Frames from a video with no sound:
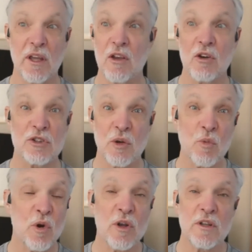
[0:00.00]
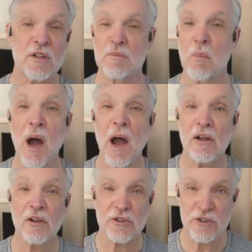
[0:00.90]
here somewhere in these
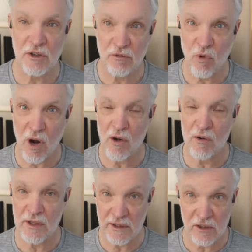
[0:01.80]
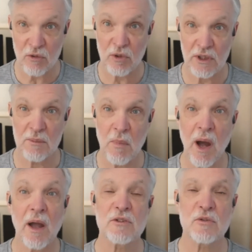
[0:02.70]
miles of wiring, literally
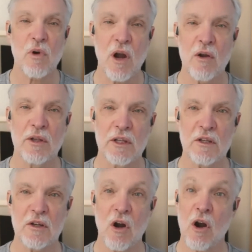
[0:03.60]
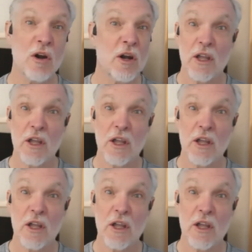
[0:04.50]
miles of wiring in the car,